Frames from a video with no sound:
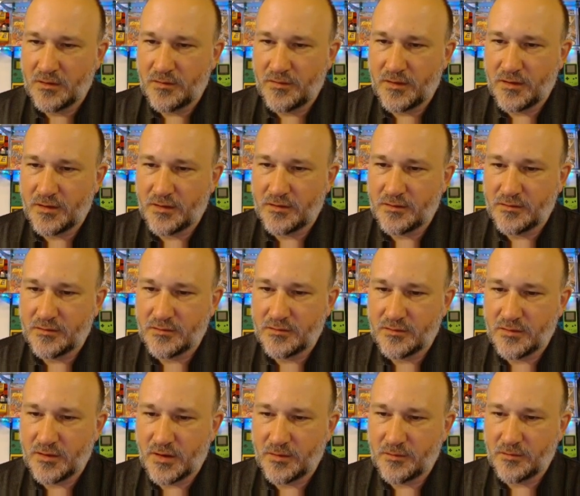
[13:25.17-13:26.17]
And
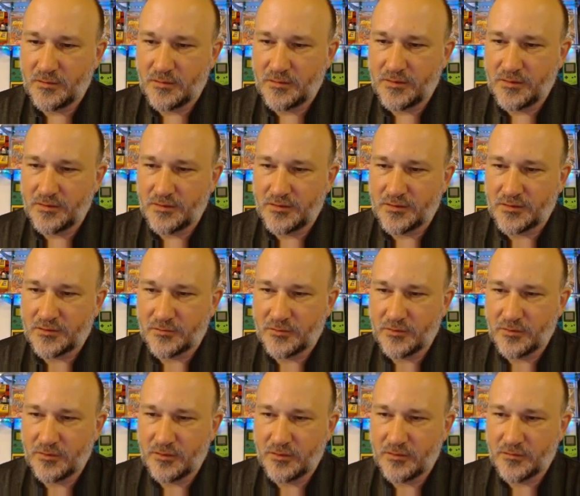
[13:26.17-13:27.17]
then I'm going to
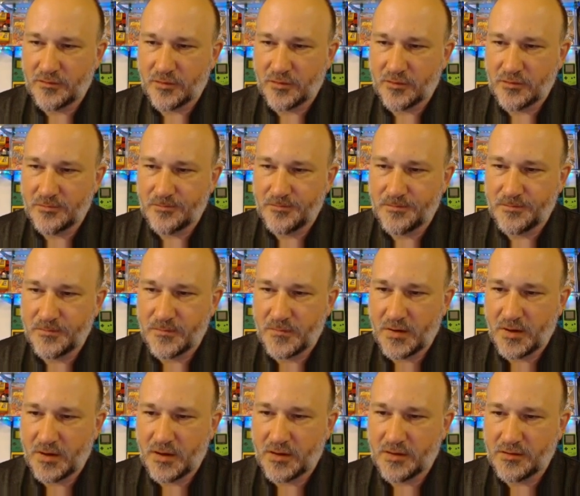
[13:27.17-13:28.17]
scroll over
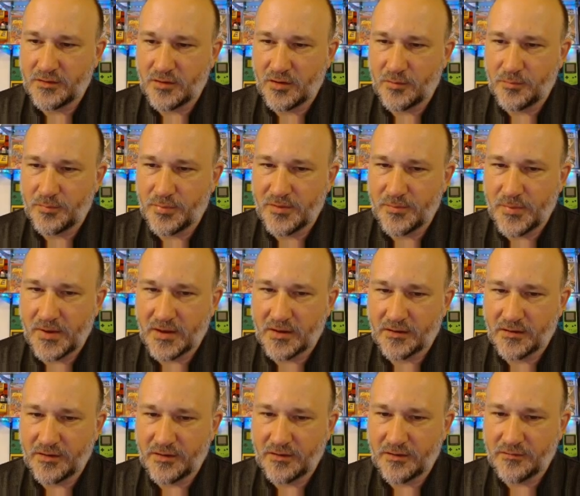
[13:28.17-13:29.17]
and open the
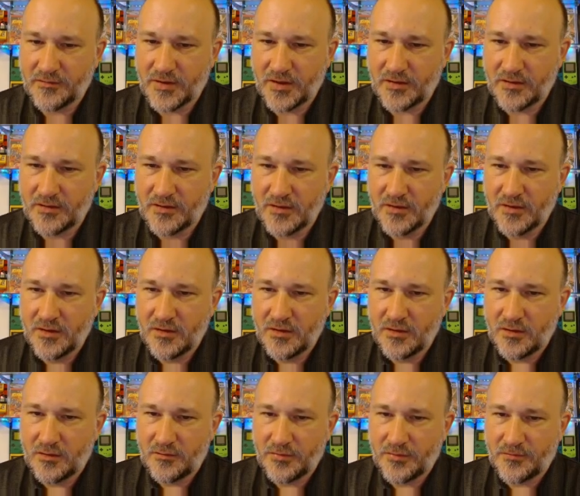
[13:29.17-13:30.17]
battle. Now I've got
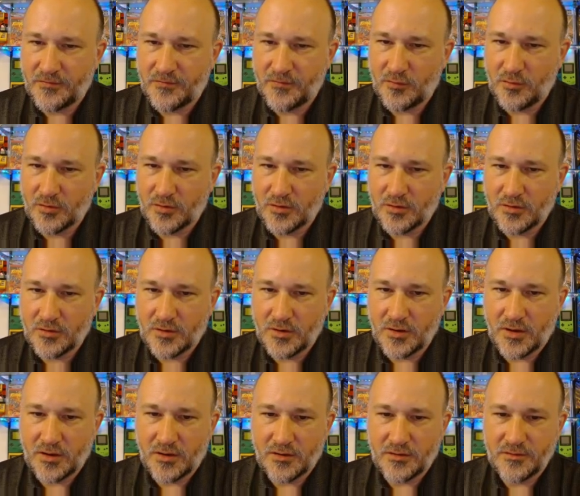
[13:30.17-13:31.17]
the
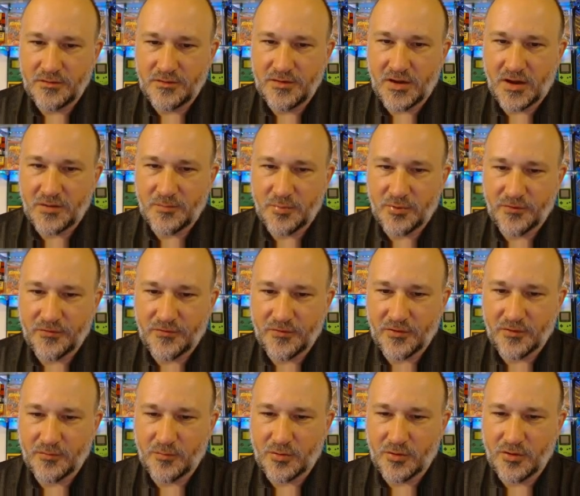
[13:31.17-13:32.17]
4
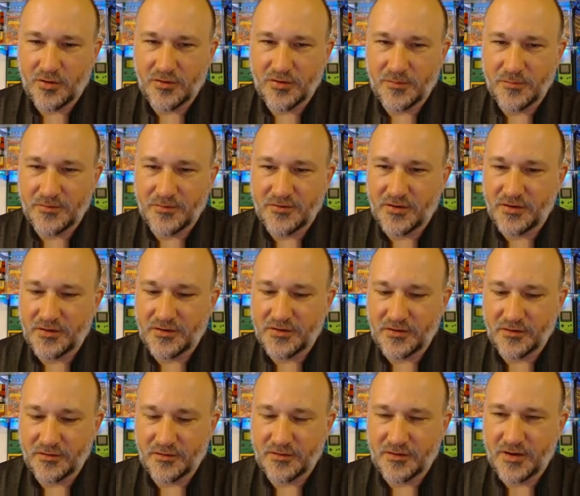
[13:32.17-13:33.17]
non-preferred, we'll call them, shuttles
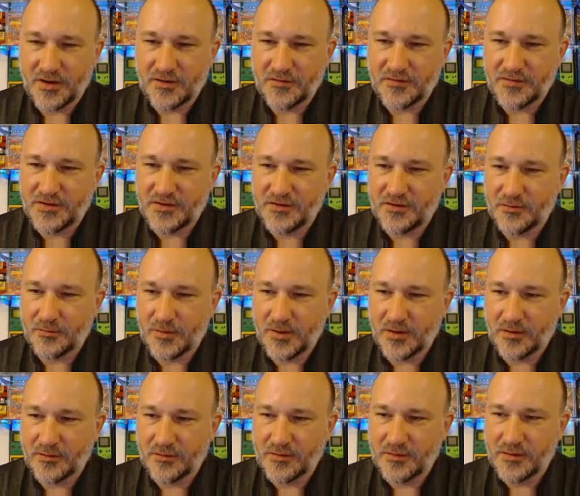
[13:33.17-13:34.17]
here, kind of sitting
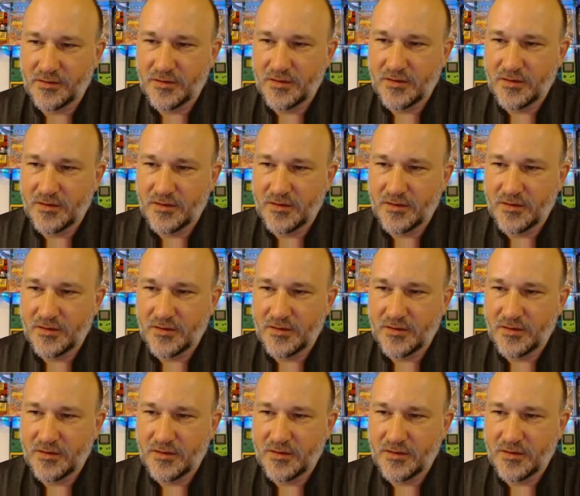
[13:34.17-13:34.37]
around.